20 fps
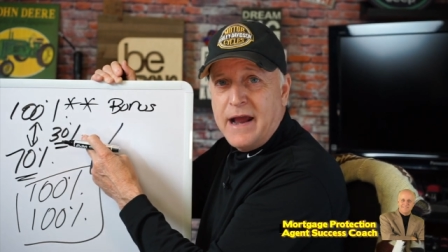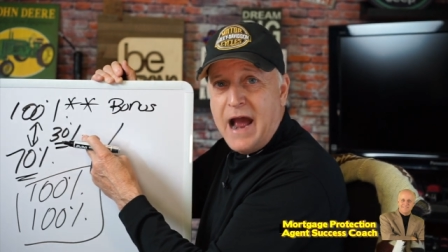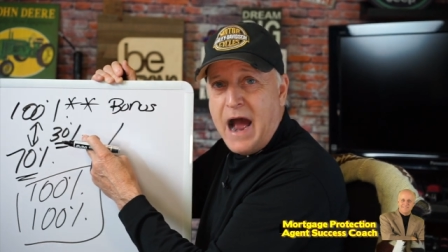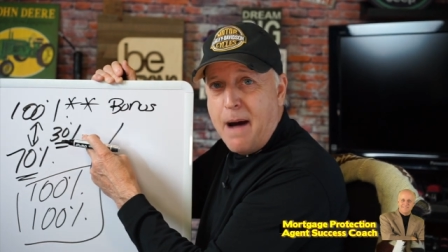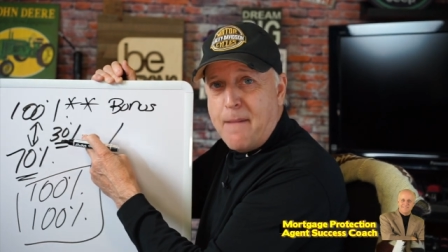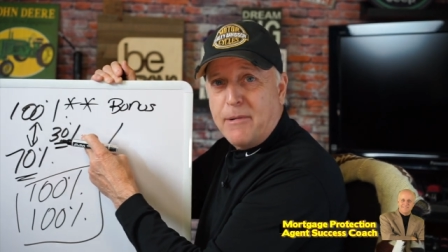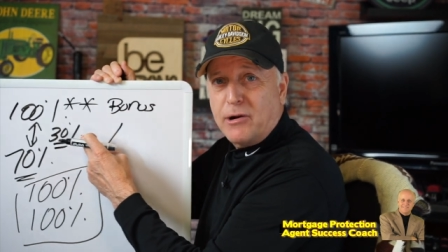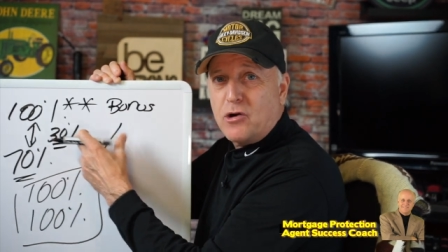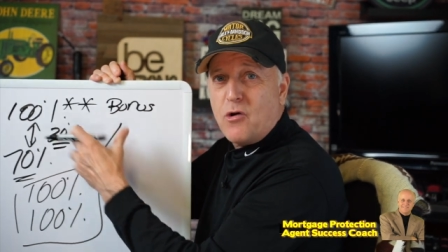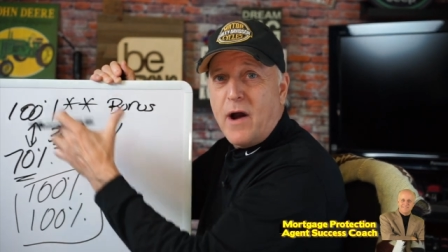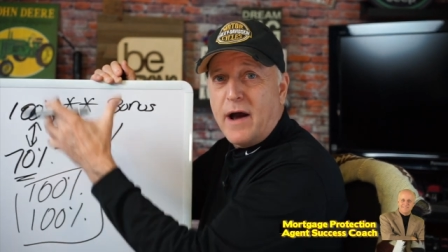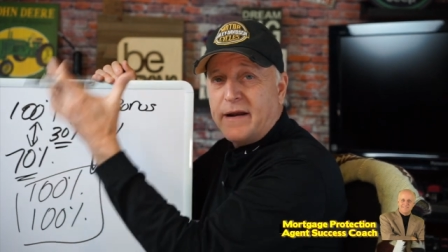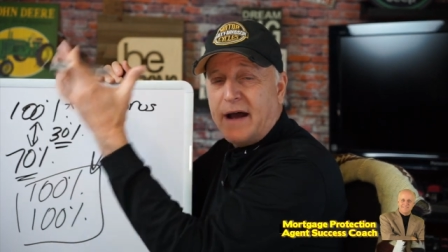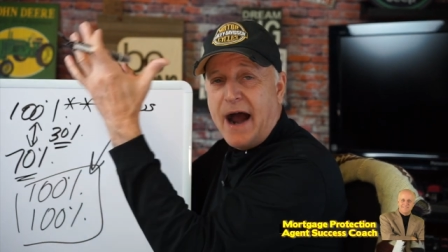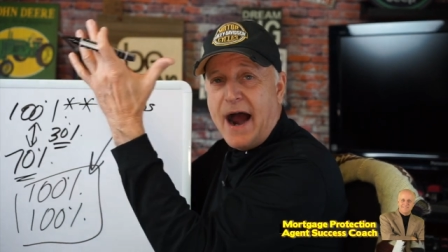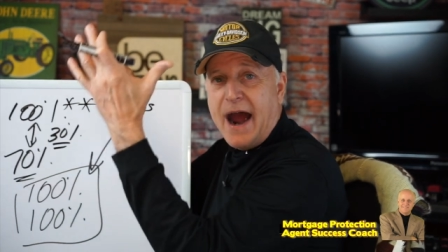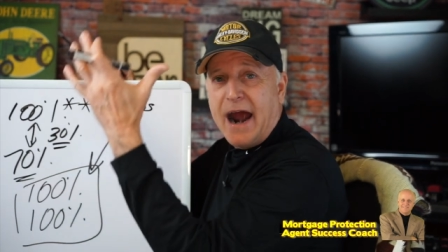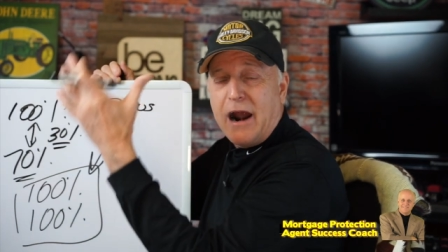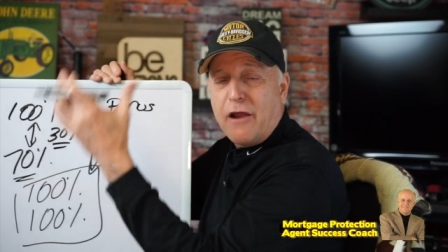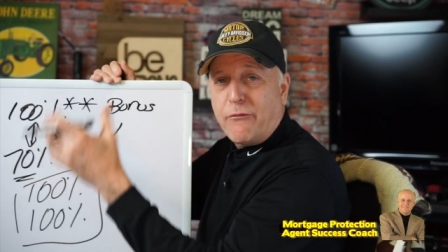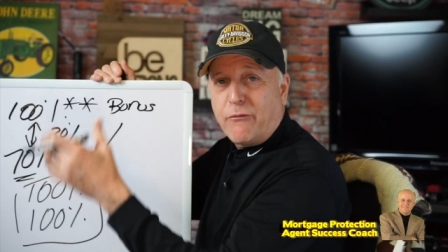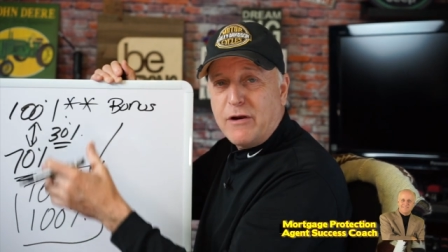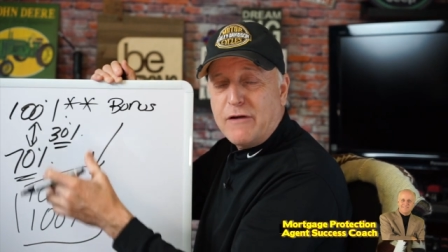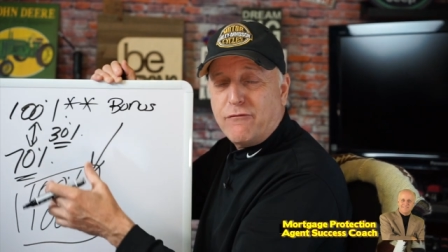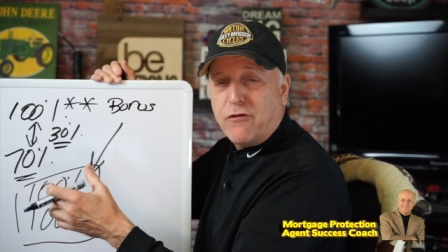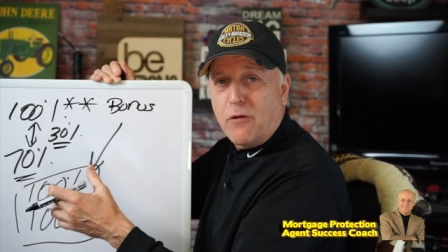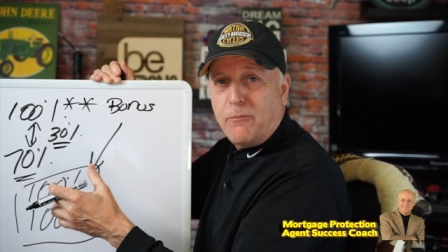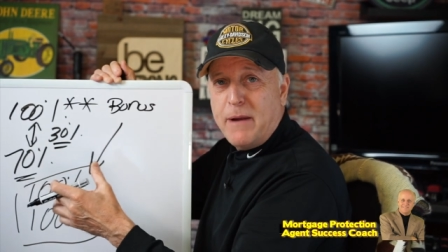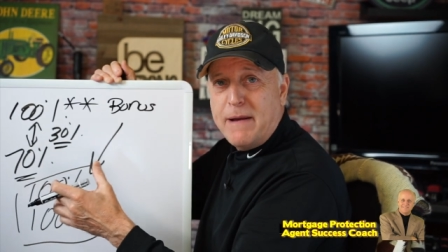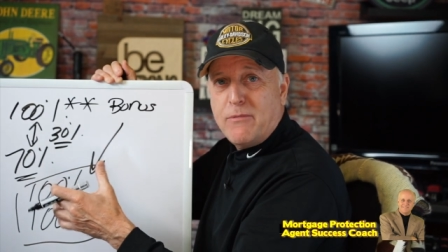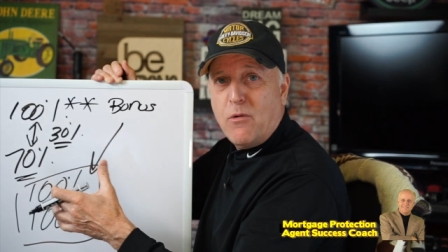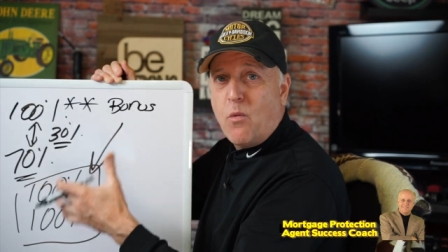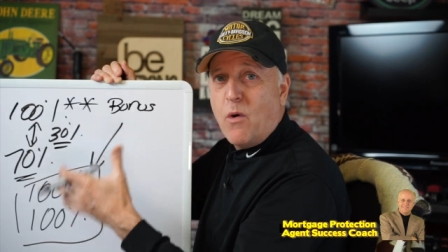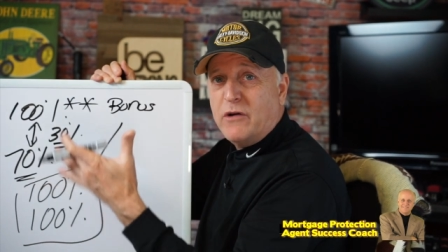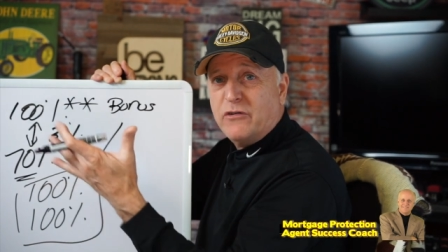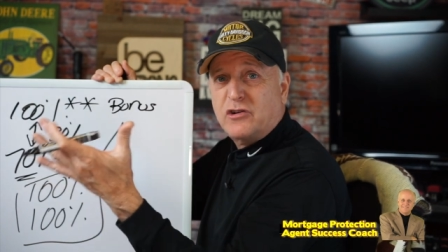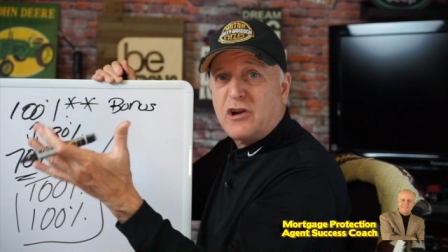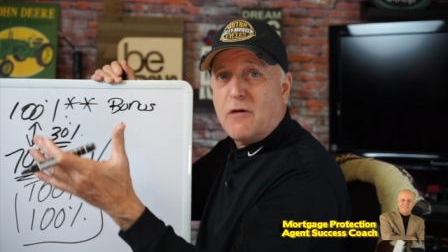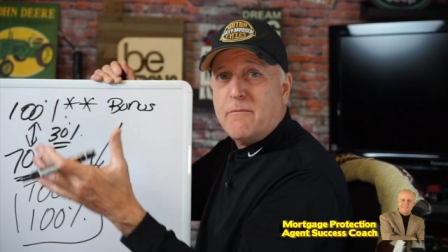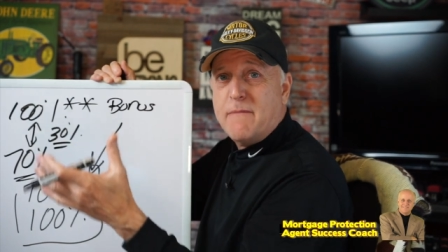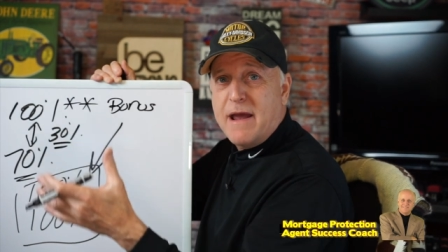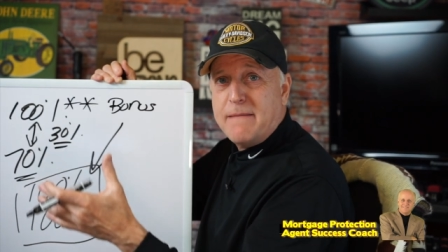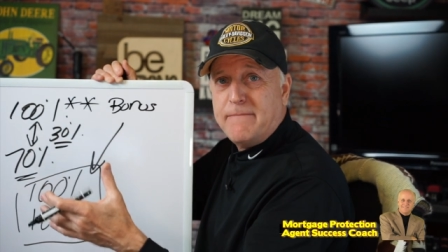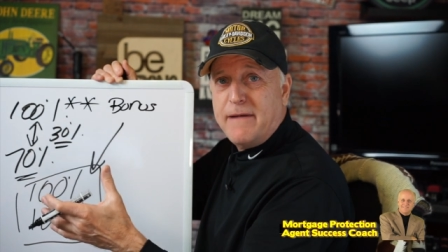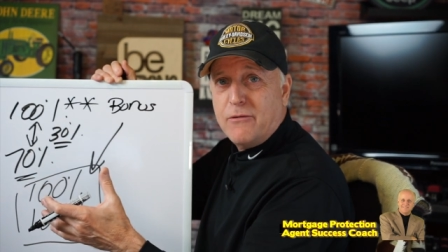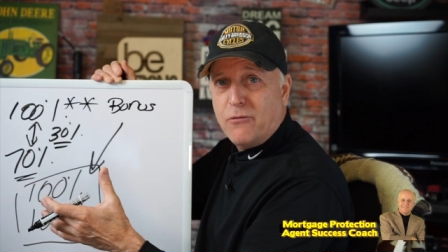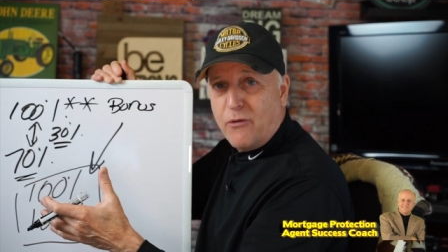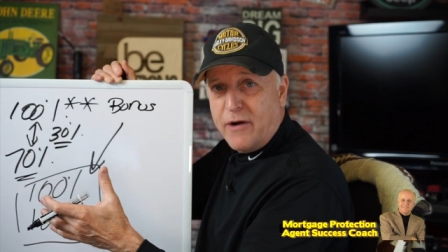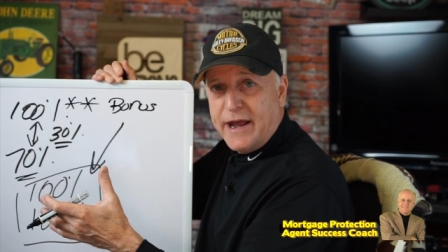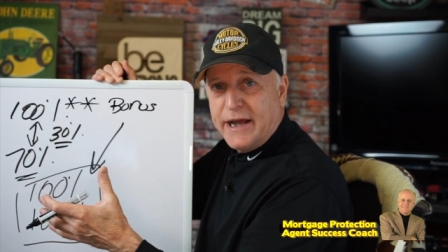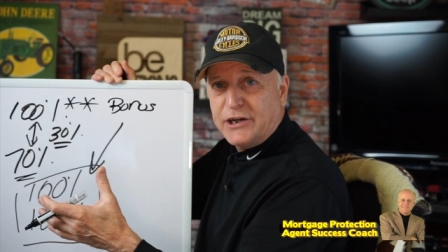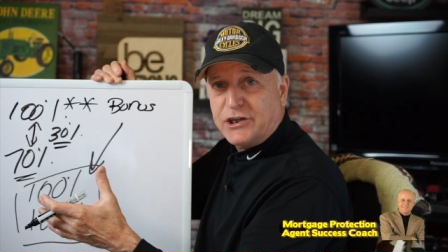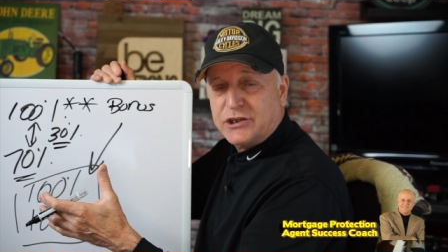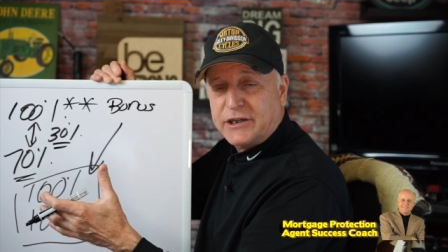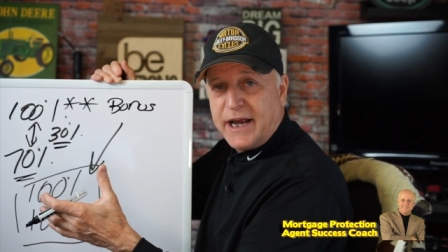I'm going to go out and hire three or four people. One's going to make me rich.